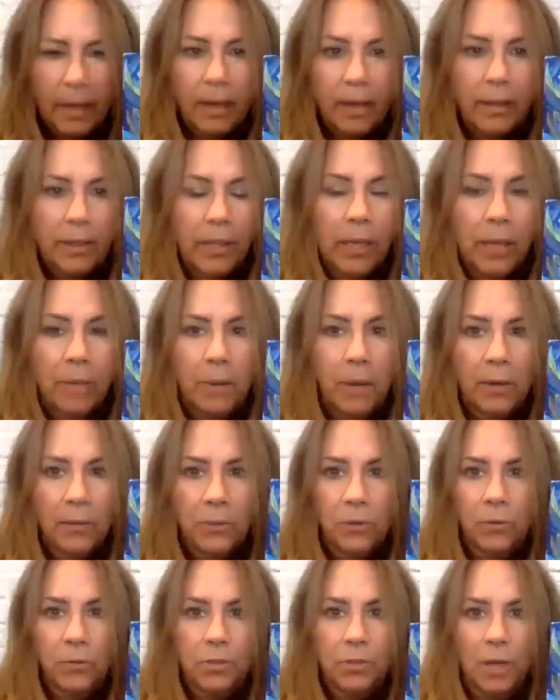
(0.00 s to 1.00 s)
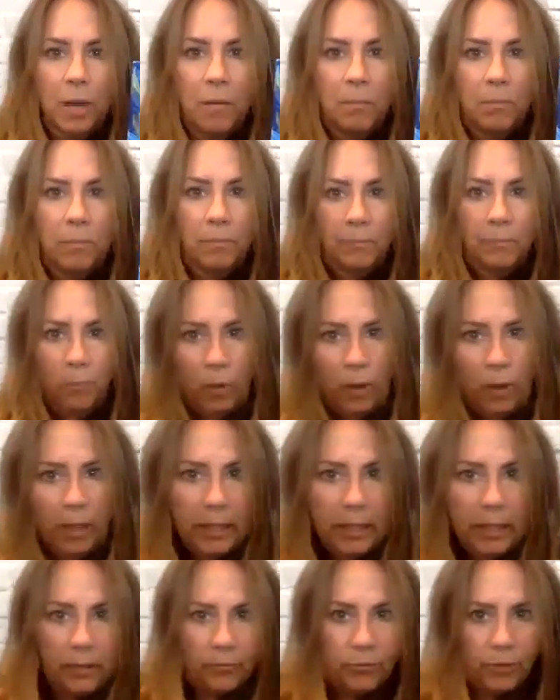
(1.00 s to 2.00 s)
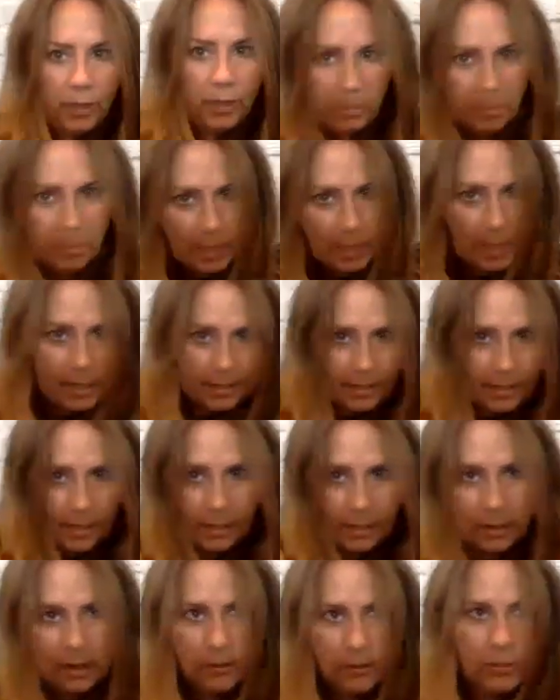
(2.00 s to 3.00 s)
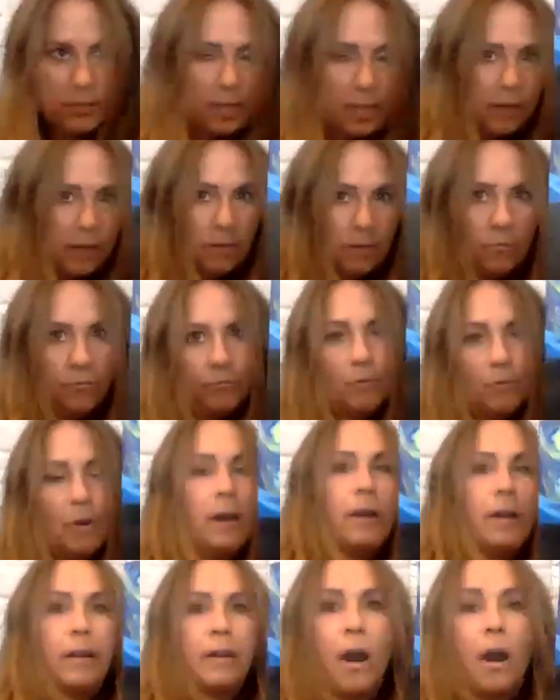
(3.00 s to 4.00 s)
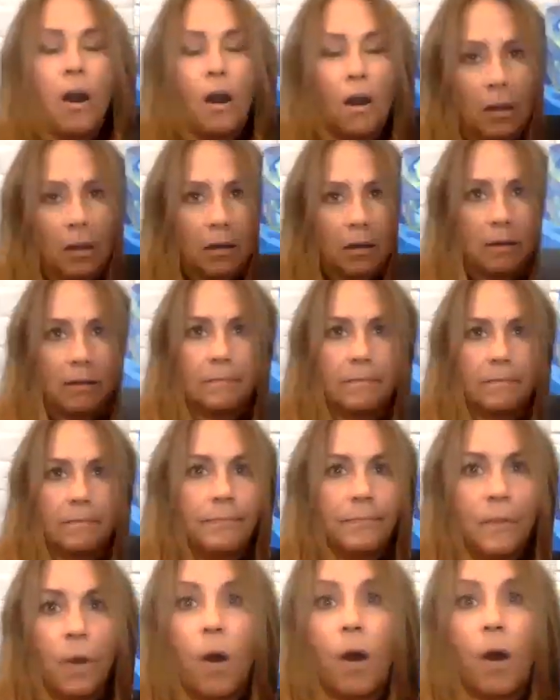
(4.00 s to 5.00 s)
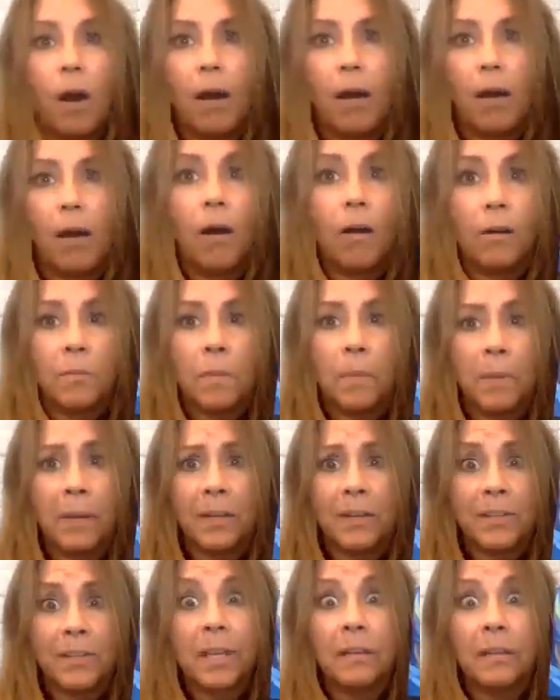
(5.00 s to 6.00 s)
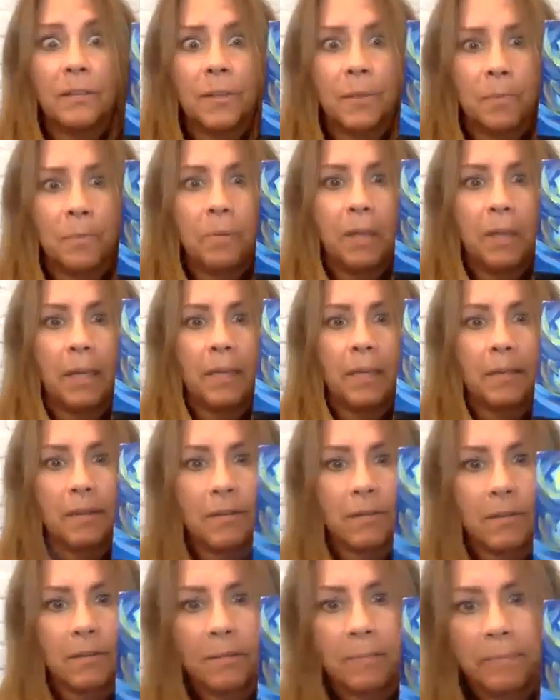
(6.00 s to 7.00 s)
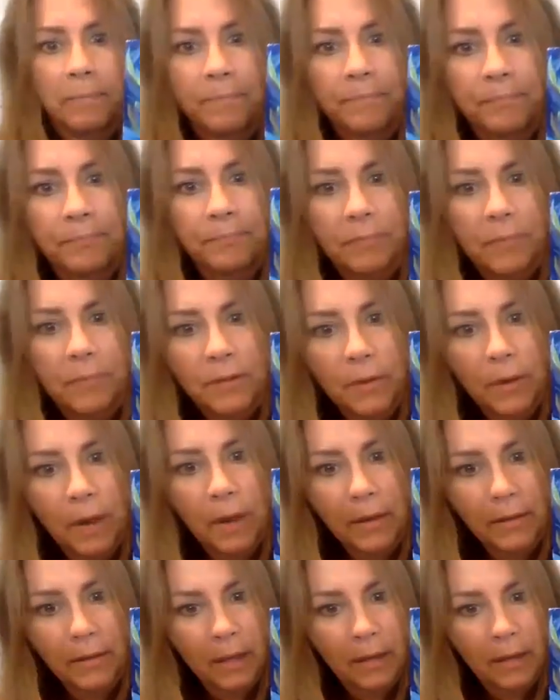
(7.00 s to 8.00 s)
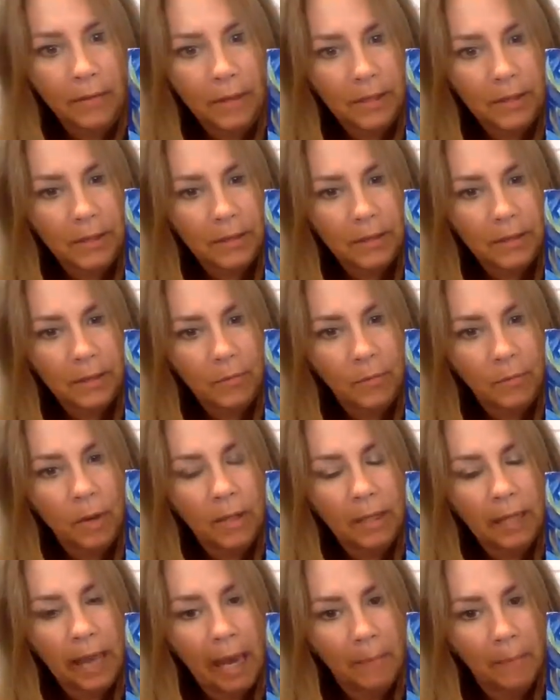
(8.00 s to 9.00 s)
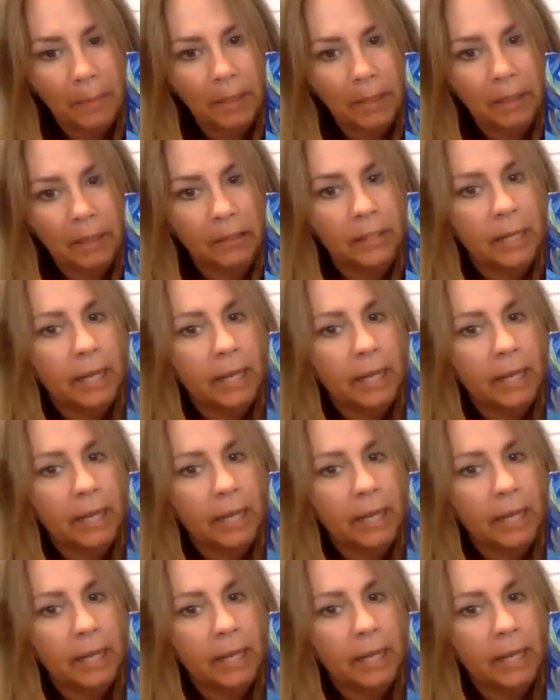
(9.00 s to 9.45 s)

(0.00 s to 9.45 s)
think about those wiggly inflatable guys that are outside of automobile sales places. So I think of this as one happy little